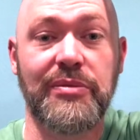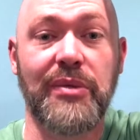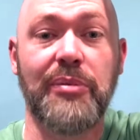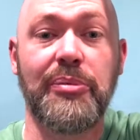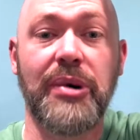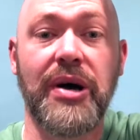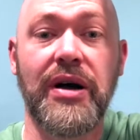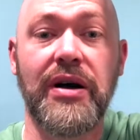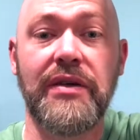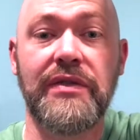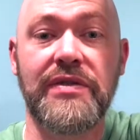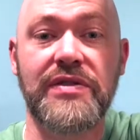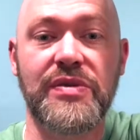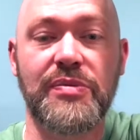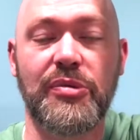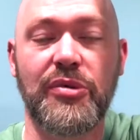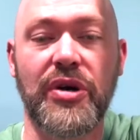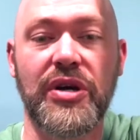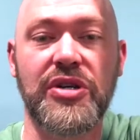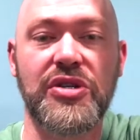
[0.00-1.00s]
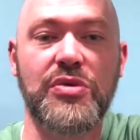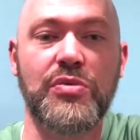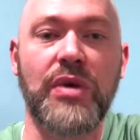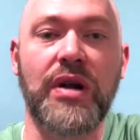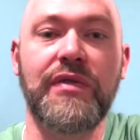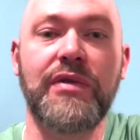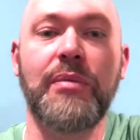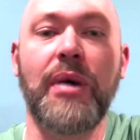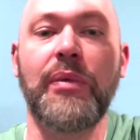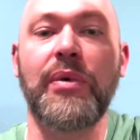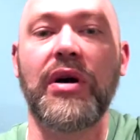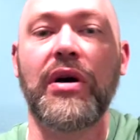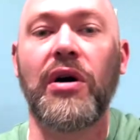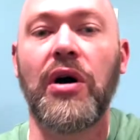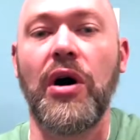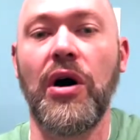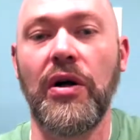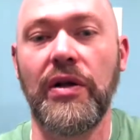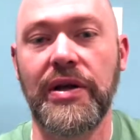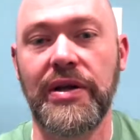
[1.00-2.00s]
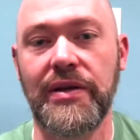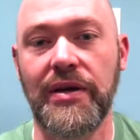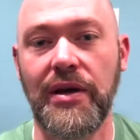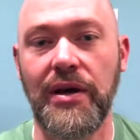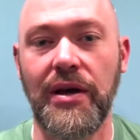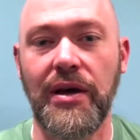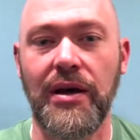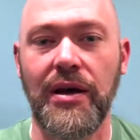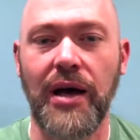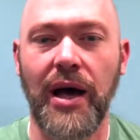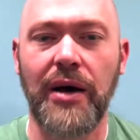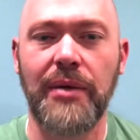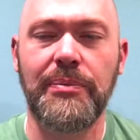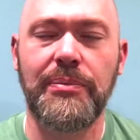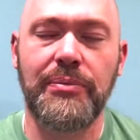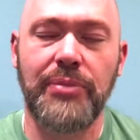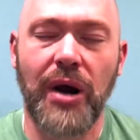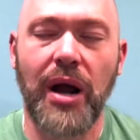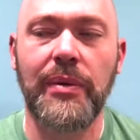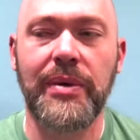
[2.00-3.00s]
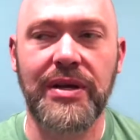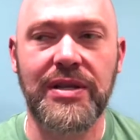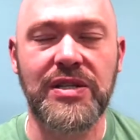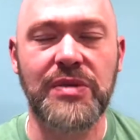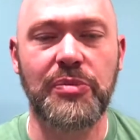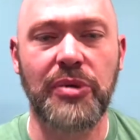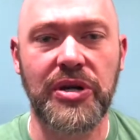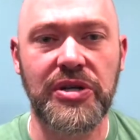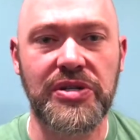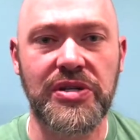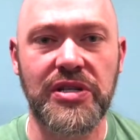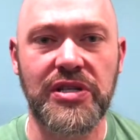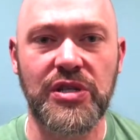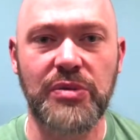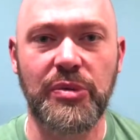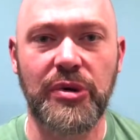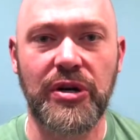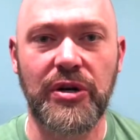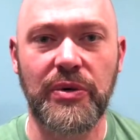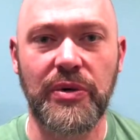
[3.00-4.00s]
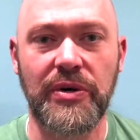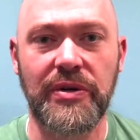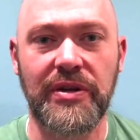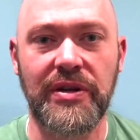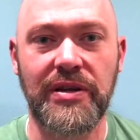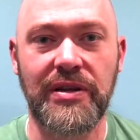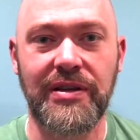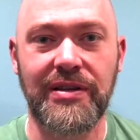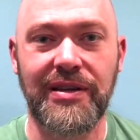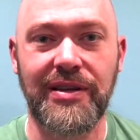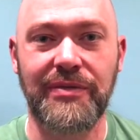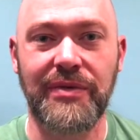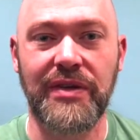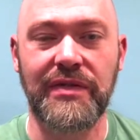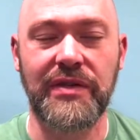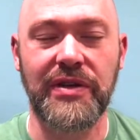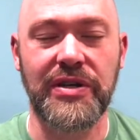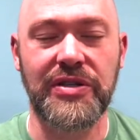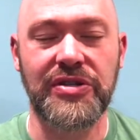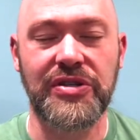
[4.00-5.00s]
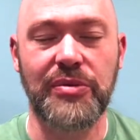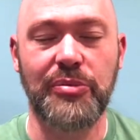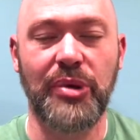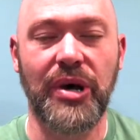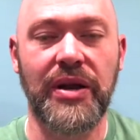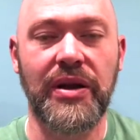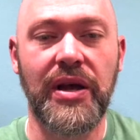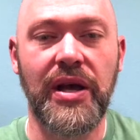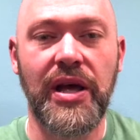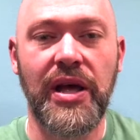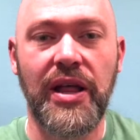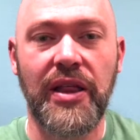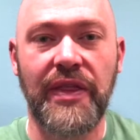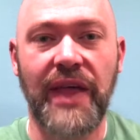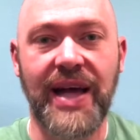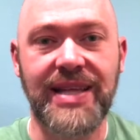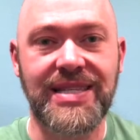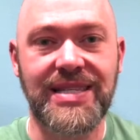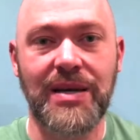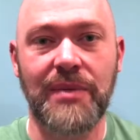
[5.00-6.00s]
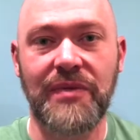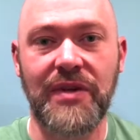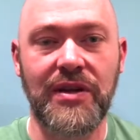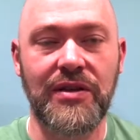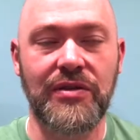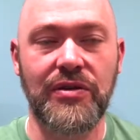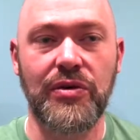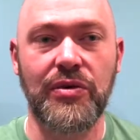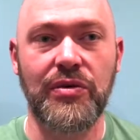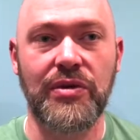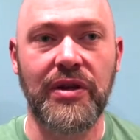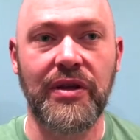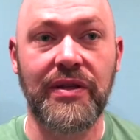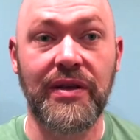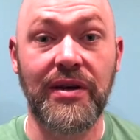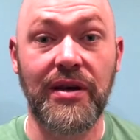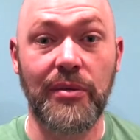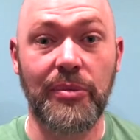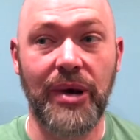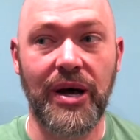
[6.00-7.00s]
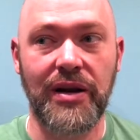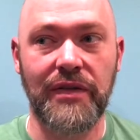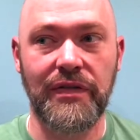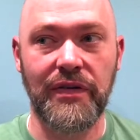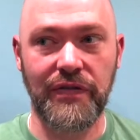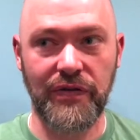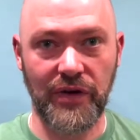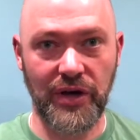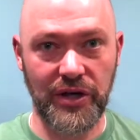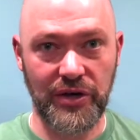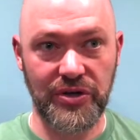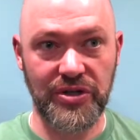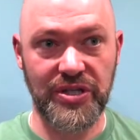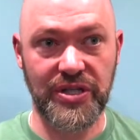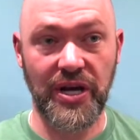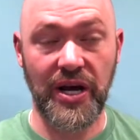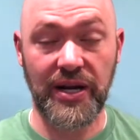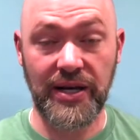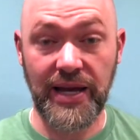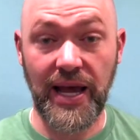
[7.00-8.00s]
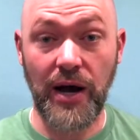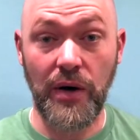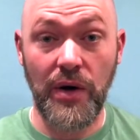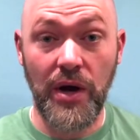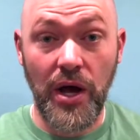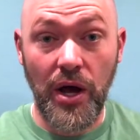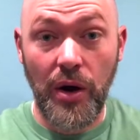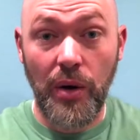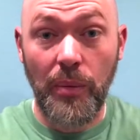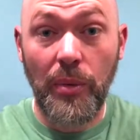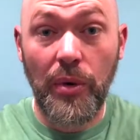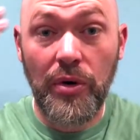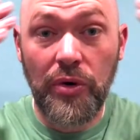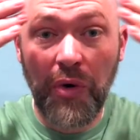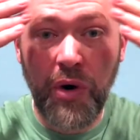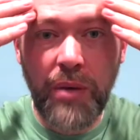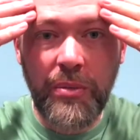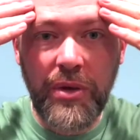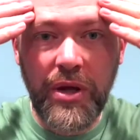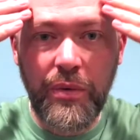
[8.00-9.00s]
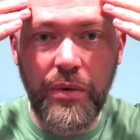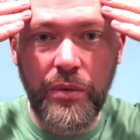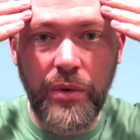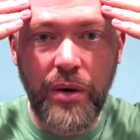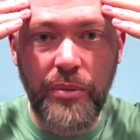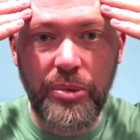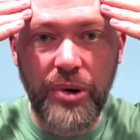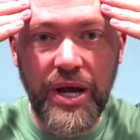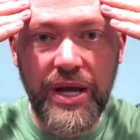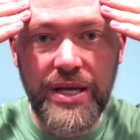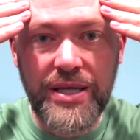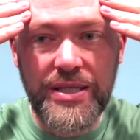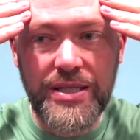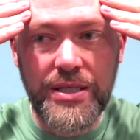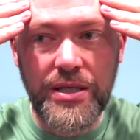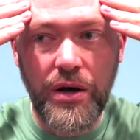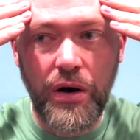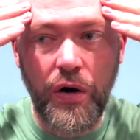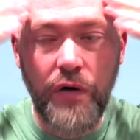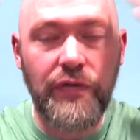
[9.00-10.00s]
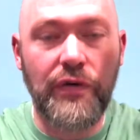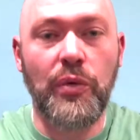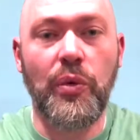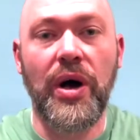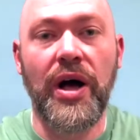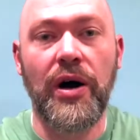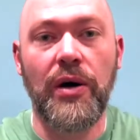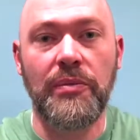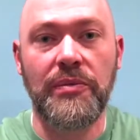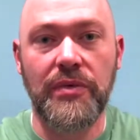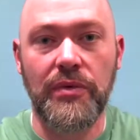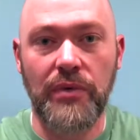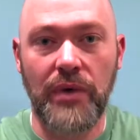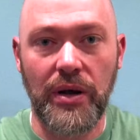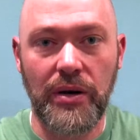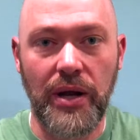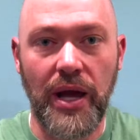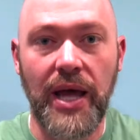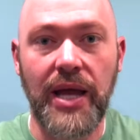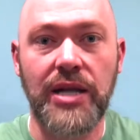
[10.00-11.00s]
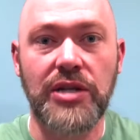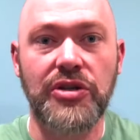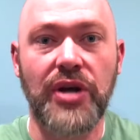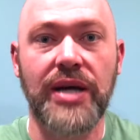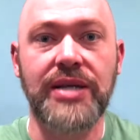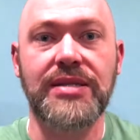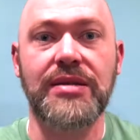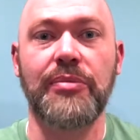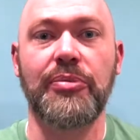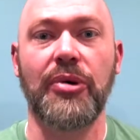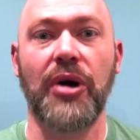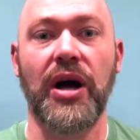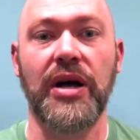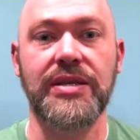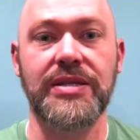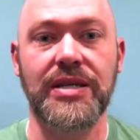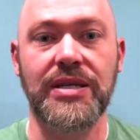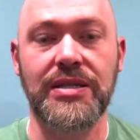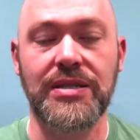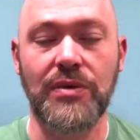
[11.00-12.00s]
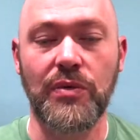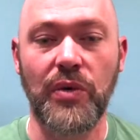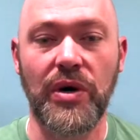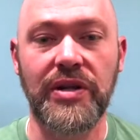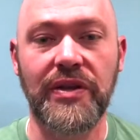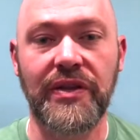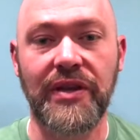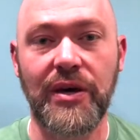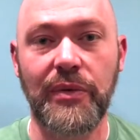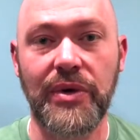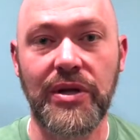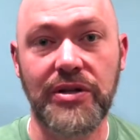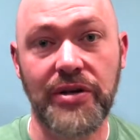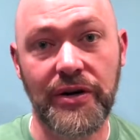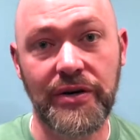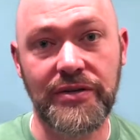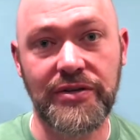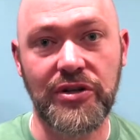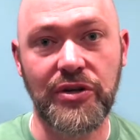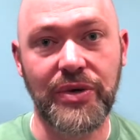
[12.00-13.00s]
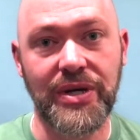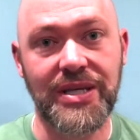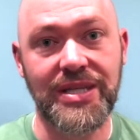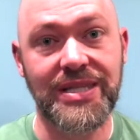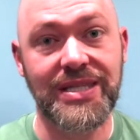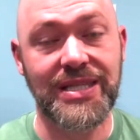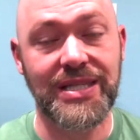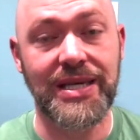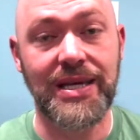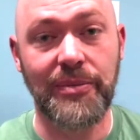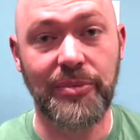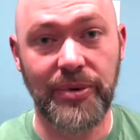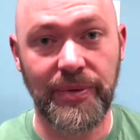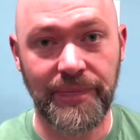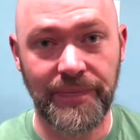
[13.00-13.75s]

above, inspiration, whatever you might want to call it. Probably inspiration is a better word than revelation, but that's something to think about if you feel like you're stuck. Now, normally when our brain is overwhelmed and it tries to process, the one thing we turn to is sleep.